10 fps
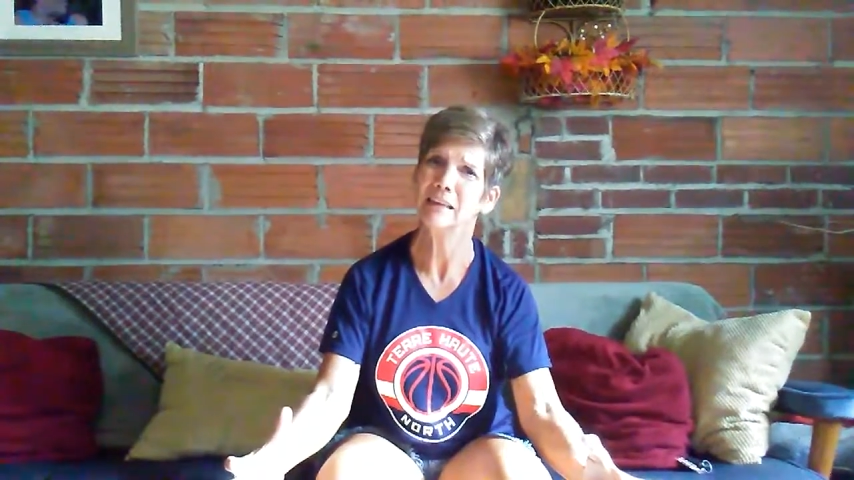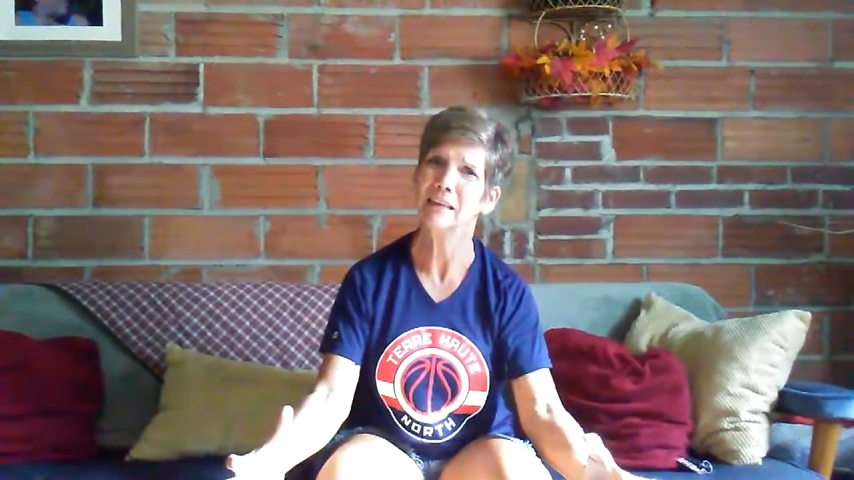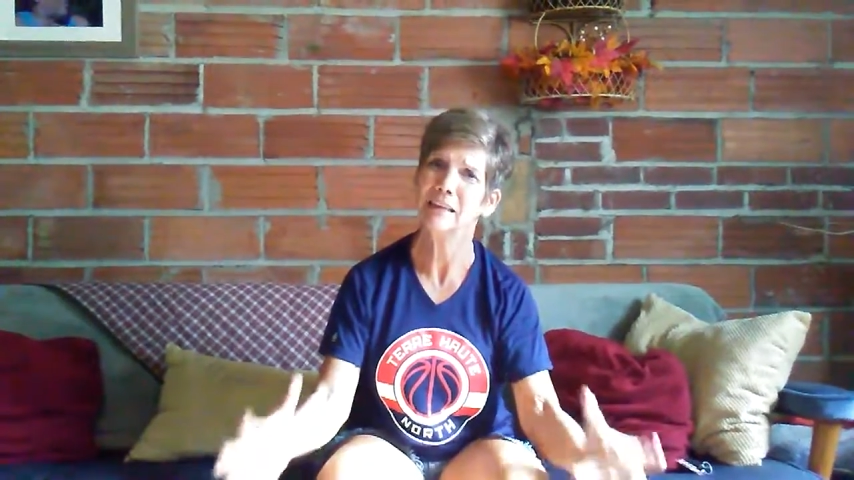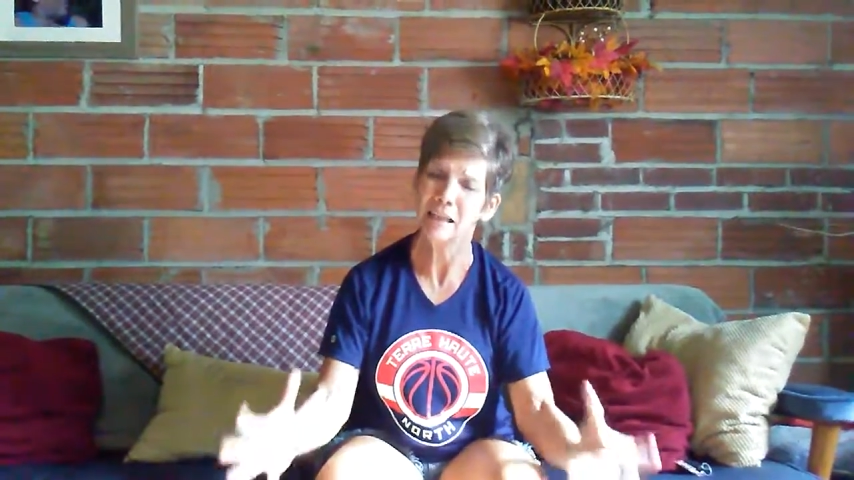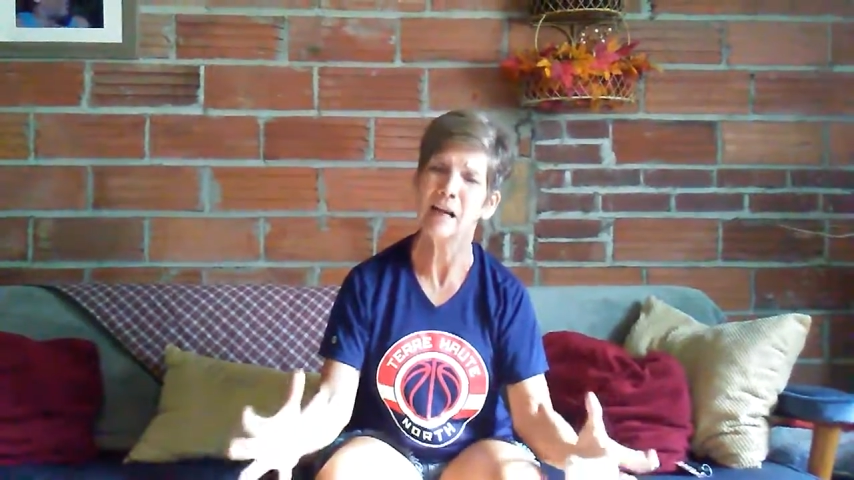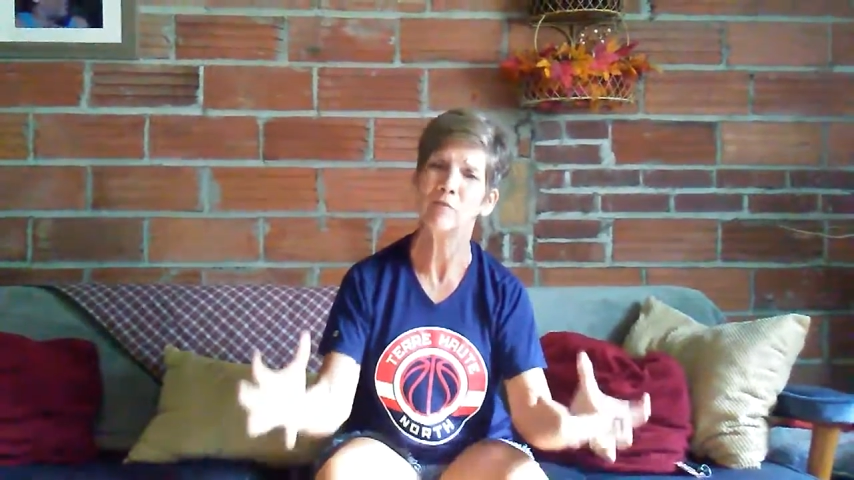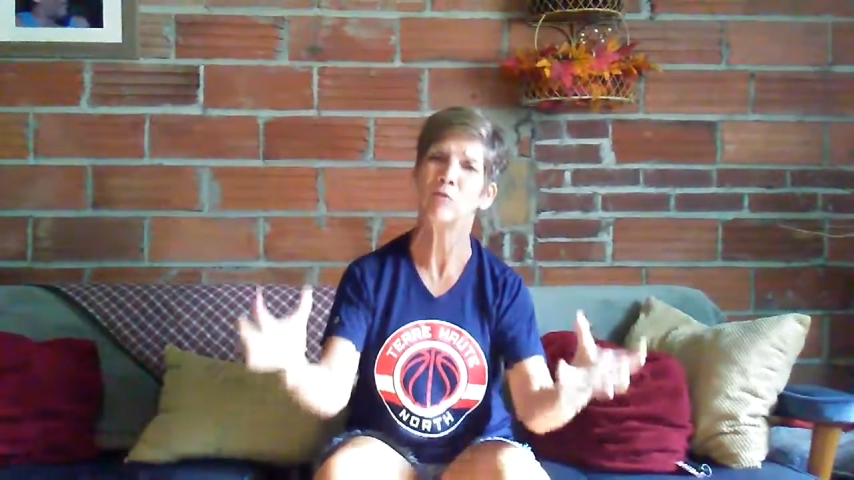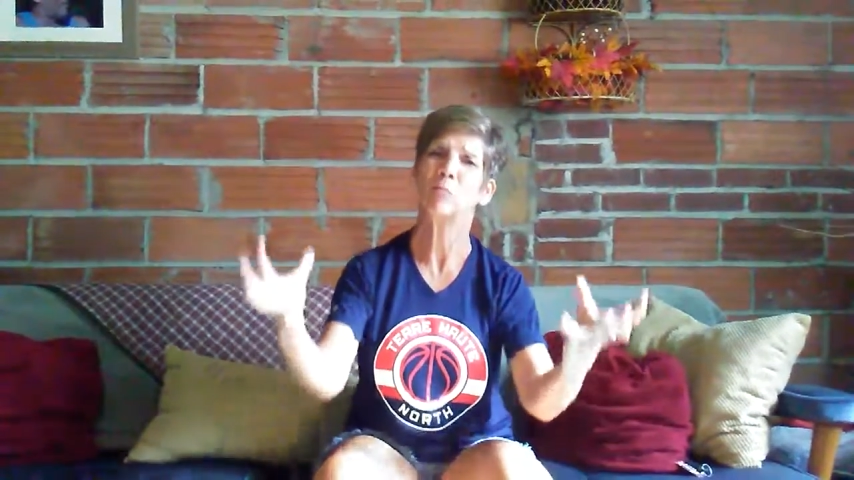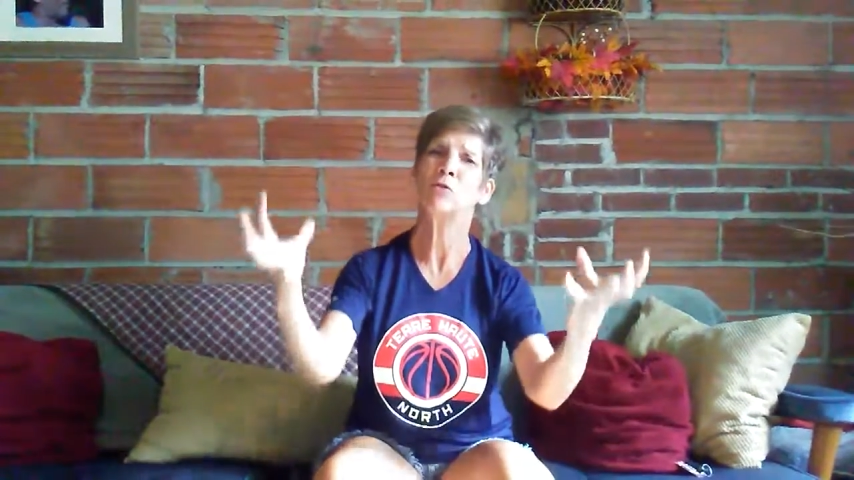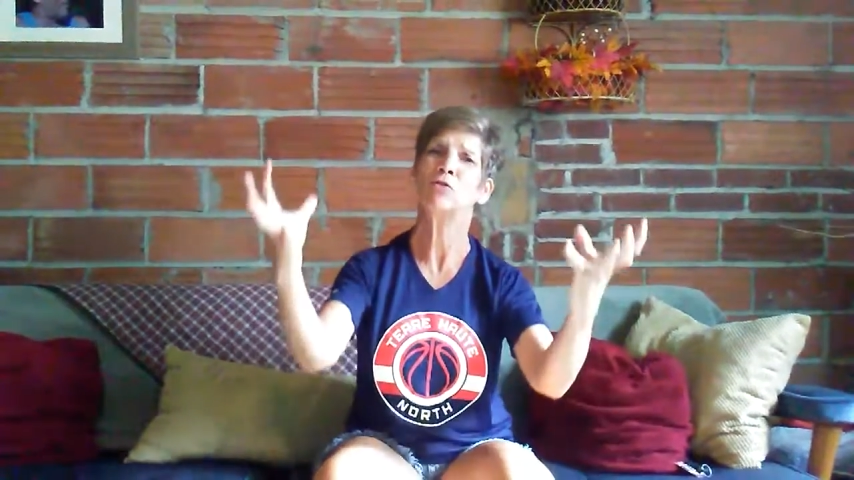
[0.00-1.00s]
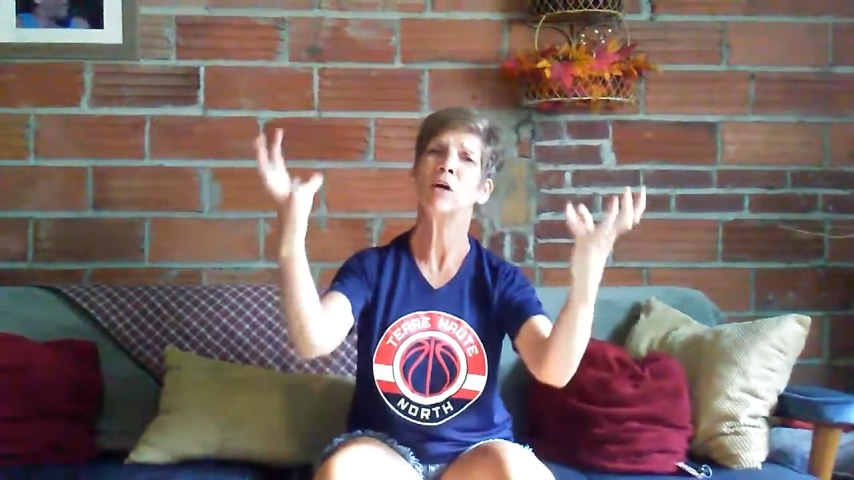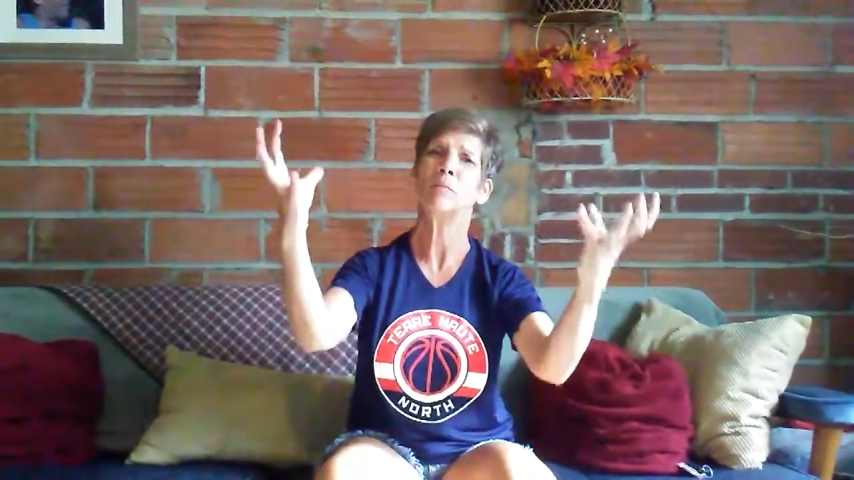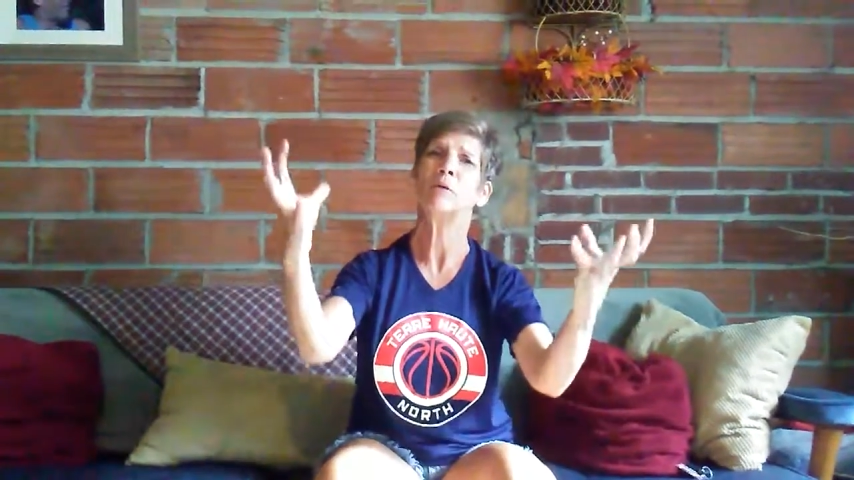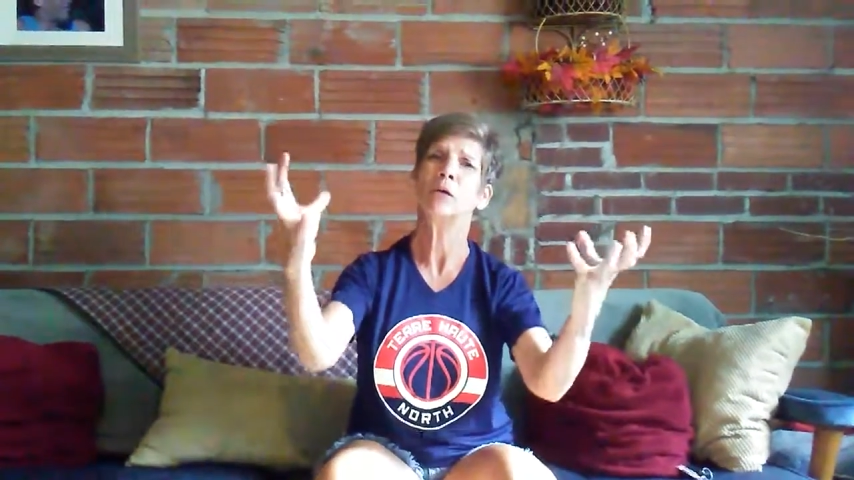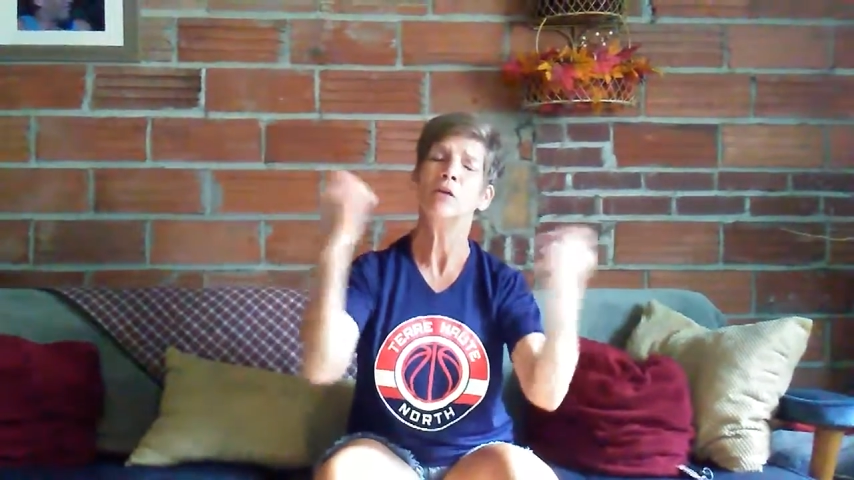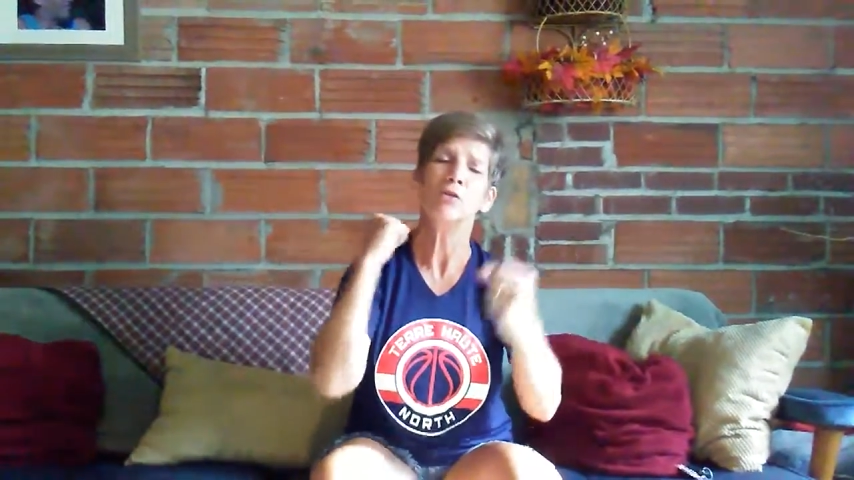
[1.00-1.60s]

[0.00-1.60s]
and then have you push up,